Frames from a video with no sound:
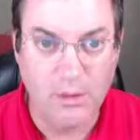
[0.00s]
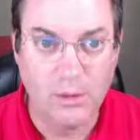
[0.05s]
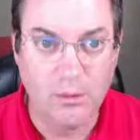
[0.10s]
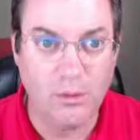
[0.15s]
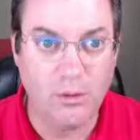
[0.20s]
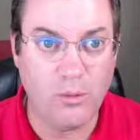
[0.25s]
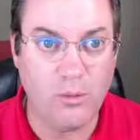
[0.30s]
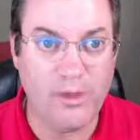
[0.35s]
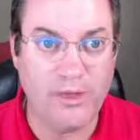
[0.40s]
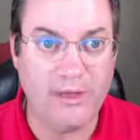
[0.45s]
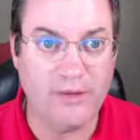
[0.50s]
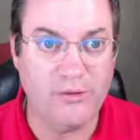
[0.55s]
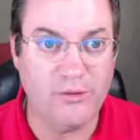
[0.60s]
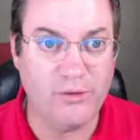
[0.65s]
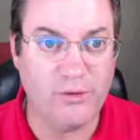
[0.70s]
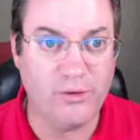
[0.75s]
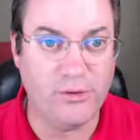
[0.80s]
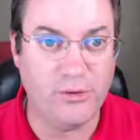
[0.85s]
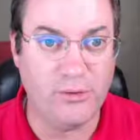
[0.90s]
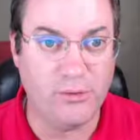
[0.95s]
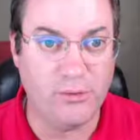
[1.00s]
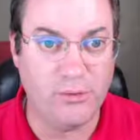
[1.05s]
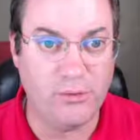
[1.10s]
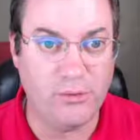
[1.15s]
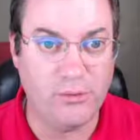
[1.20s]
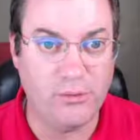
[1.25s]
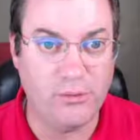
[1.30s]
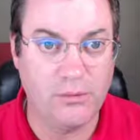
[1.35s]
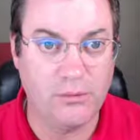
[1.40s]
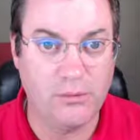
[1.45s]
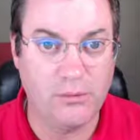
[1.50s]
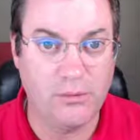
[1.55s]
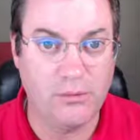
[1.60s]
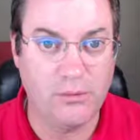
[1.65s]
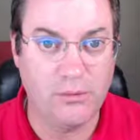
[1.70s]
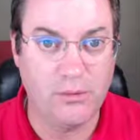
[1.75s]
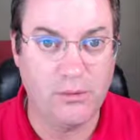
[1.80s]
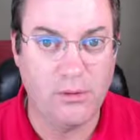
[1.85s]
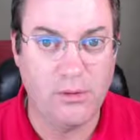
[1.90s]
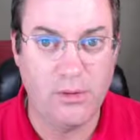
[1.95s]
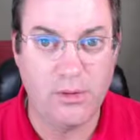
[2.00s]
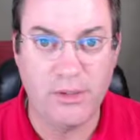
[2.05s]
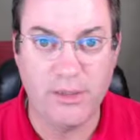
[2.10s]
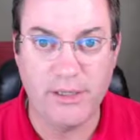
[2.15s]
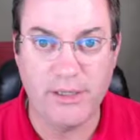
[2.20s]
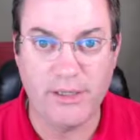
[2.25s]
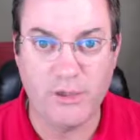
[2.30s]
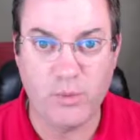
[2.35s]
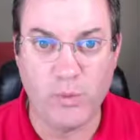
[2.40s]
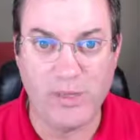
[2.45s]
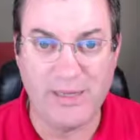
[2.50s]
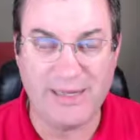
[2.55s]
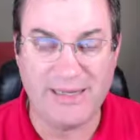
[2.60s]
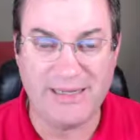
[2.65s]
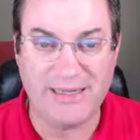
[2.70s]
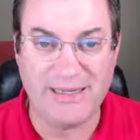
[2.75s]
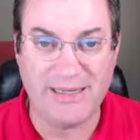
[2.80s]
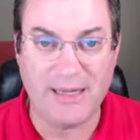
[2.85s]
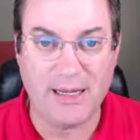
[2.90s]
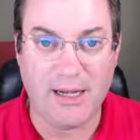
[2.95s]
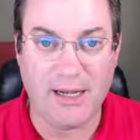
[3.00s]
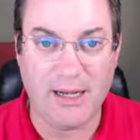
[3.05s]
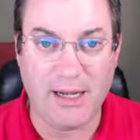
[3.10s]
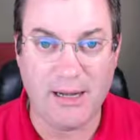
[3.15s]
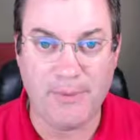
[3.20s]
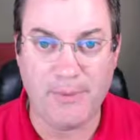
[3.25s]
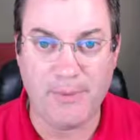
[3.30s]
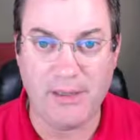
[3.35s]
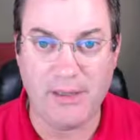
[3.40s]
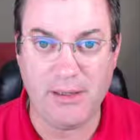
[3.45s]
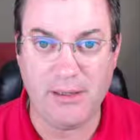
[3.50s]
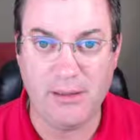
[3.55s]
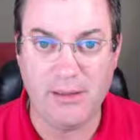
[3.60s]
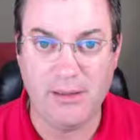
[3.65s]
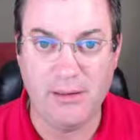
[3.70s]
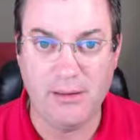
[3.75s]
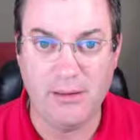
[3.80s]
what we can do is we can copy